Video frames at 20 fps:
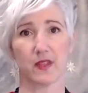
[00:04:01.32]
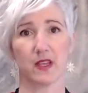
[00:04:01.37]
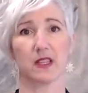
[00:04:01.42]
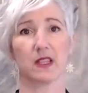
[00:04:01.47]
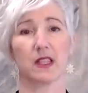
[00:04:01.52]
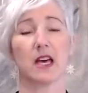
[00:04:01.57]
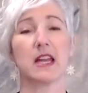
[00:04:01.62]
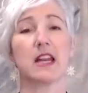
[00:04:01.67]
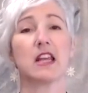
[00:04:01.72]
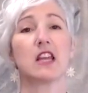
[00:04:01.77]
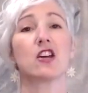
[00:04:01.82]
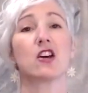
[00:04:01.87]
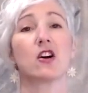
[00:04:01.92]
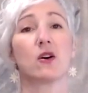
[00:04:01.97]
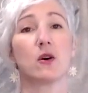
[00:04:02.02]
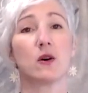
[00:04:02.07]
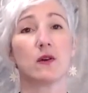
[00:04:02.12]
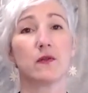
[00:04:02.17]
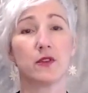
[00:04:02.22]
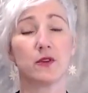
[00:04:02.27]
letting
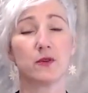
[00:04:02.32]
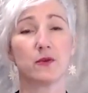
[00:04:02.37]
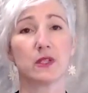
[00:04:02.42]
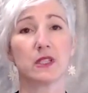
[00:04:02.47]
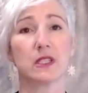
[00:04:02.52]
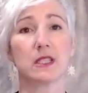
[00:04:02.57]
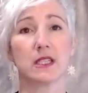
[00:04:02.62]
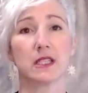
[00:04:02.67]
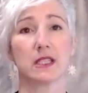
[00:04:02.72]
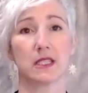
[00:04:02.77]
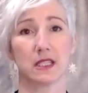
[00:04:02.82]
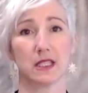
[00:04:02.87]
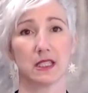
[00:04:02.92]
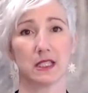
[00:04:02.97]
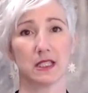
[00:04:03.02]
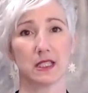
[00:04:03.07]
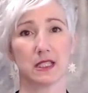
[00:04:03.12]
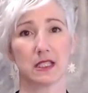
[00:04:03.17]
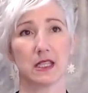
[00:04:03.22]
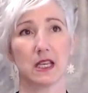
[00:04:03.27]
go of the
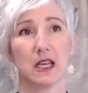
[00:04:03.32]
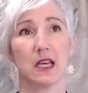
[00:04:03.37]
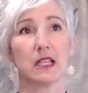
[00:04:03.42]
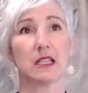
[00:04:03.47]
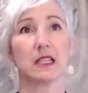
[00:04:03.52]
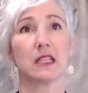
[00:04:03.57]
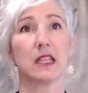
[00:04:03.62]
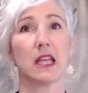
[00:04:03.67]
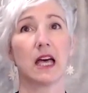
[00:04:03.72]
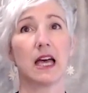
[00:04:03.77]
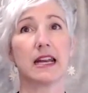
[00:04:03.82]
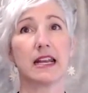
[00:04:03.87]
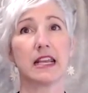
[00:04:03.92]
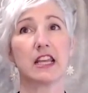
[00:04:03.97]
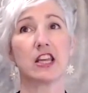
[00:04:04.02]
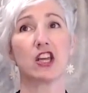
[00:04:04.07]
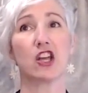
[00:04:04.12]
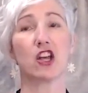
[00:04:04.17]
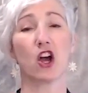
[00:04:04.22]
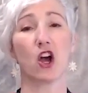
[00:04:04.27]
resistance,
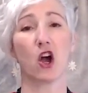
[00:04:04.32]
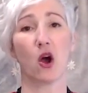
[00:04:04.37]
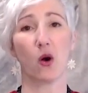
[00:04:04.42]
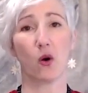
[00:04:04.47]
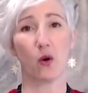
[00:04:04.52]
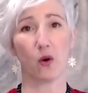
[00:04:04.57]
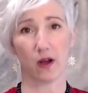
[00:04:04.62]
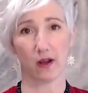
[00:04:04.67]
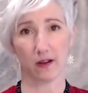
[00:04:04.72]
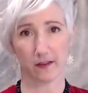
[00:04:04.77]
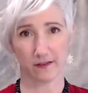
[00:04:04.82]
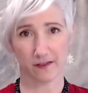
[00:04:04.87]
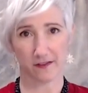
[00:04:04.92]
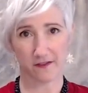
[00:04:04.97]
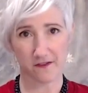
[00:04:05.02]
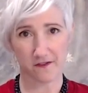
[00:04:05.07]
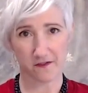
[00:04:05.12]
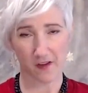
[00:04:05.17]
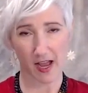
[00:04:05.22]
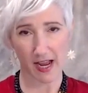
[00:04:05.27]
letting go of
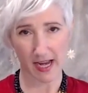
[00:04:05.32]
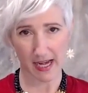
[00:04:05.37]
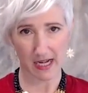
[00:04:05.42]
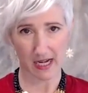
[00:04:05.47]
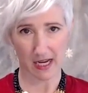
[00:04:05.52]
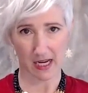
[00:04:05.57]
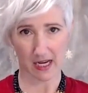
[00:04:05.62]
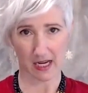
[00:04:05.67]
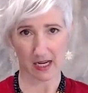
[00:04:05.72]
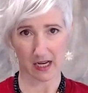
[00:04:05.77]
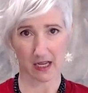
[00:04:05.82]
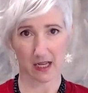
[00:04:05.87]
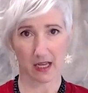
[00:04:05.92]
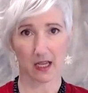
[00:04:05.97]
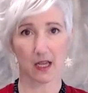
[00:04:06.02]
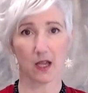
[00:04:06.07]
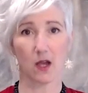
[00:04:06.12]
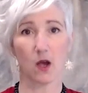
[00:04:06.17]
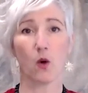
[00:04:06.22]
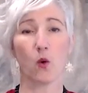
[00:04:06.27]
fighting
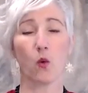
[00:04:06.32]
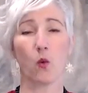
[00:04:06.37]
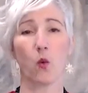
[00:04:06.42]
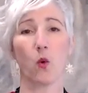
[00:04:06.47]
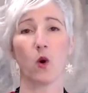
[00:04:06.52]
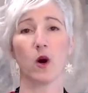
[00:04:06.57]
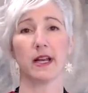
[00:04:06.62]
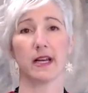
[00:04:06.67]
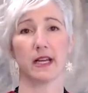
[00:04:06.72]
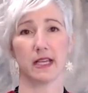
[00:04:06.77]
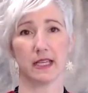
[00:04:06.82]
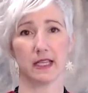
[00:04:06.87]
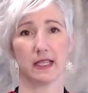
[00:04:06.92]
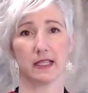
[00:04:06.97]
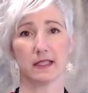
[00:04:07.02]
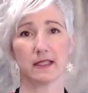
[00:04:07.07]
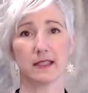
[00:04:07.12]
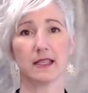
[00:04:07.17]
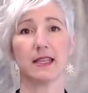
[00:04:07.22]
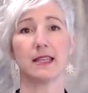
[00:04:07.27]
what
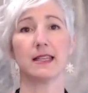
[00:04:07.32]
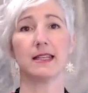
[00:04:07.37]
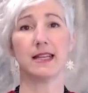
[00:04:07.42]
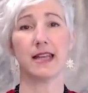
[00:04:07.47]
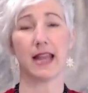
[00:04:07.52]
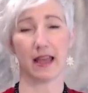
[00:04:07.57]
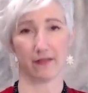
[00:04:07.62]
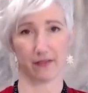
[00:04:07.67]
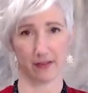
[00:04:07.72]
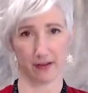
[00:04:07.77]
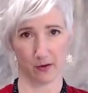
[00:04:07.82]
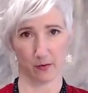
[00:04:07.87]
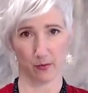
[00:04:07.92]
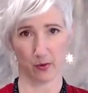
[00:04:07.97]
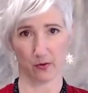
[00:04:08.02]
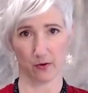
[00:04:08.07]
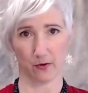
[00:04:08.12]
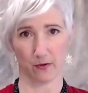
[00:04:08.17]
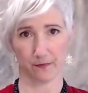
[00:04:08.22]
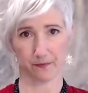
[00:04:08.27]
is
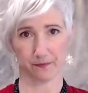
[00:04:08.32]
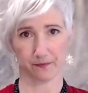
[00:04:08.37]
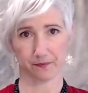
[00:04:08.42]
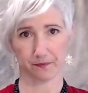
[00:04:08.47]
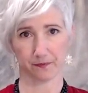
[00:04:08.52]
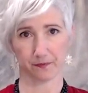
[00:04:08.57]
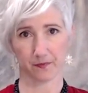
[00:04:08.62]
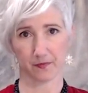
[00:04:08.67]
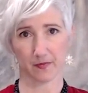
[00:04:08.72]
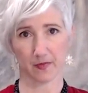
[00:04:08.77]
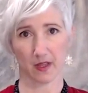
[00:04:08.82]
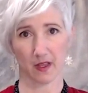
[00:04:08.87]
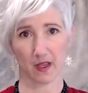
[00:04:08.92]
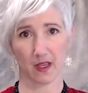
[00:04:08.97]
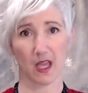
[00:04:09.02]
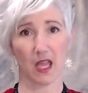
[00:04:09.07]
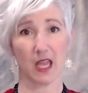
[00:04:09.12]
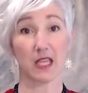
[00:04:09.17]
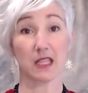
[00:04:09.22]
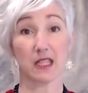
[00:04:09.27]
inevitable.
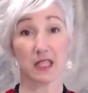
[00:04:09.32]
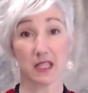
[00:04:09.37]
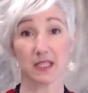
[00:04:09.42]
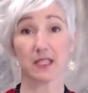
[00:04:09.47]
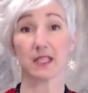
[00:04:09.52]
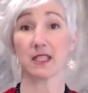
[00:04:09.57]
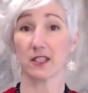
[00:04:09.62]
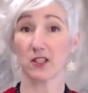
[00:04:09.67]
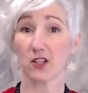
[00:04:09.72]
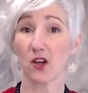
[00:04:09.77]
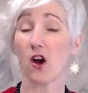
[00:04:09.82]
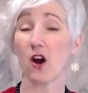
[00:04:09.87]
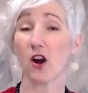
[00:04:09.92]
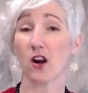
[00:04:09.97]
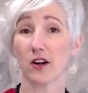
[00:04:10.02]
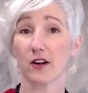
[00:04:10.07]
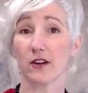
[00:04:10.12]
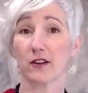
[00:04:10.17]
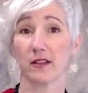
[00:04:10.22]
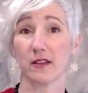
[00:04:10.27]
And this is
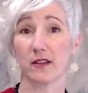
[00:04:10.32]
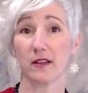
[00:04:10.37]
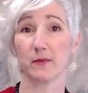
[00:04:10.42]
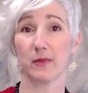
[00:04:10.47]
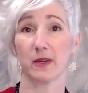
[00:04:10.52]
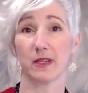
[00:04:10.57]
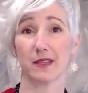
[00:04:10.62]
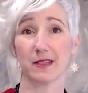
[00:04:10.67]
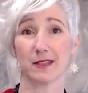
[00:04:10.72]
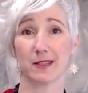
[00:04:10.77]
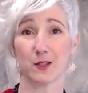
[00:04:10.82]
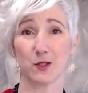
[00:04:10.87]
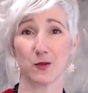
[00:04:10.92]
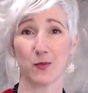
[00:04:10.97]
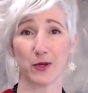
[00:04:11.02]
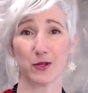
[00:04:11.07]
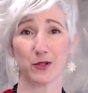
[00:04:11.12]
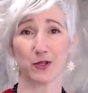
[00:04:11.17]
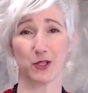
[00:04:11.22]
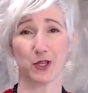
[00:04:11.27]
hard because,
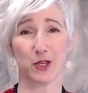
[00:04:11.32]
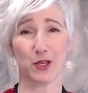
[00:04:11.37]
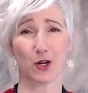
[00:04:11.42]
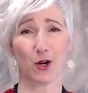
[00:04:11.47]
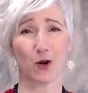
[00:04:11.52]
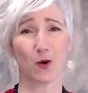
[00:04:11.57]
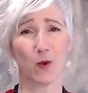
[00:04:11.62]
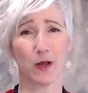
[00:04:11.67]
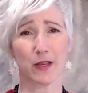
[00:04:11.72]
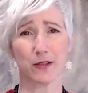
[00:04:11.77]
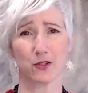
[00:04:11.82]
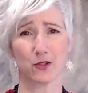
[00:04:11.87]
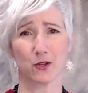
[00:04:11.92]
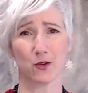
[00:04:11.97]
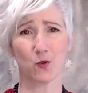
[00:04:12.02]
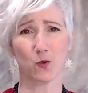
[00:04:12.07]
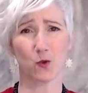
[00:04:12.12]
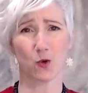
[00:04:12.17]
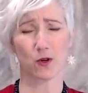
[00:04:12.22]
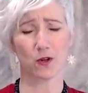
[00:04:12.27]
especially in our
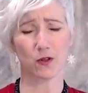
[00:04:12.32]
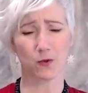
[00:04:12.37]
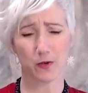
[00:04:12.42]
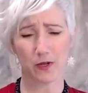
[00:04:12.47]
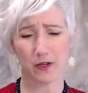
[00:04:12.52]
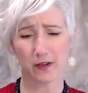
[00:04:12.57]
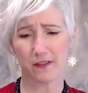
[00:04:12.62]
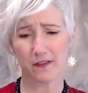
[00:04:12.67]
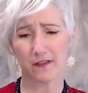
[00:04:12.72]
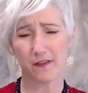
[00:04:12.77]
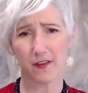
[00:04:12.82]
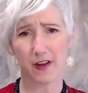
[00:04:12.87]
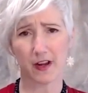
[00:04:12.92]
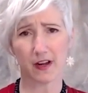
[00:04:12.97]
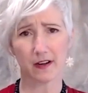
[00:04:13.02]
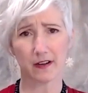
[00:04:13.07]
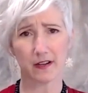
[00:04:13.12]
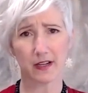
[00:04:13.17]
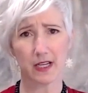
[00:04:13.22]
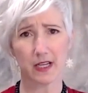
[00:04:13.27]
Western world, we're
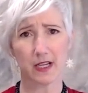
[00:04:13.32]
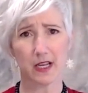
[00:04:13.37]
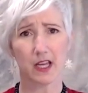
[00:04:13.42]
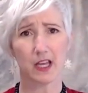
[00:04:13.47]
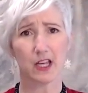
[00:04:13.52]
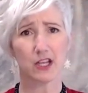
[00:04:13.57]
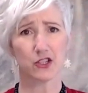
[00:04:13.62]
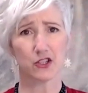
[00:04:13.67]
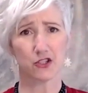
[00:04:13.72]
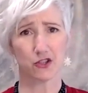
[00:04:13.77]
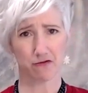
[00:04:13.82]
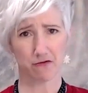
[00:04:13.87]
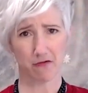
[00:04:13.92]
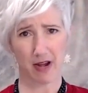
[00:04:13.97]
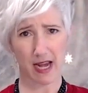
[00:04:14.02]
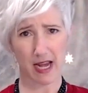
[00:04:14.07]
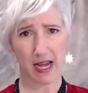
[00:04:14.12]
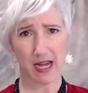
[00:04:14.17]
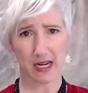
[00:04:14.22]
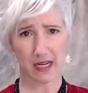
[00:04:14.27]
very
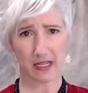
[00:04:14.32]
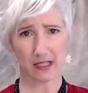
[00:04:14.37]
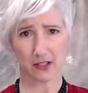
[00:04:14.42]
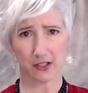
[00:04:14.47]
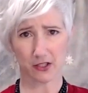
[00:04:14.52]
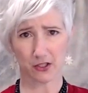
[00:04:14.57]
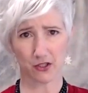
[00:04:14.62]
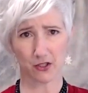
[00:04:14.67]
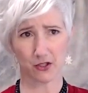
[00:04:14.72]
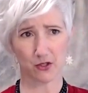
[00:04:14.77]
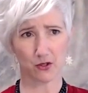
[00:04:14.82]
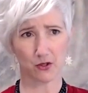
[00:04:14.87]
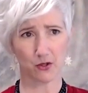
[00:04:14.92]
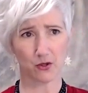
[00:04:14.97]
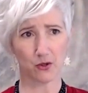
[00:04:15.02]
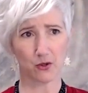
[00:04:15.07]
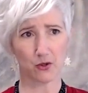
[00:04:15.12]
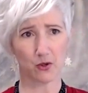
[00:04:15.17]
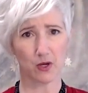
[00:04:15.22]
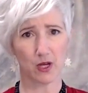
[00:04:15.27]
trained
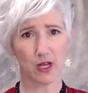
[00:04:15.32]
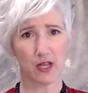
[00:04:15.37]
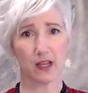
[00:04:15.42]
to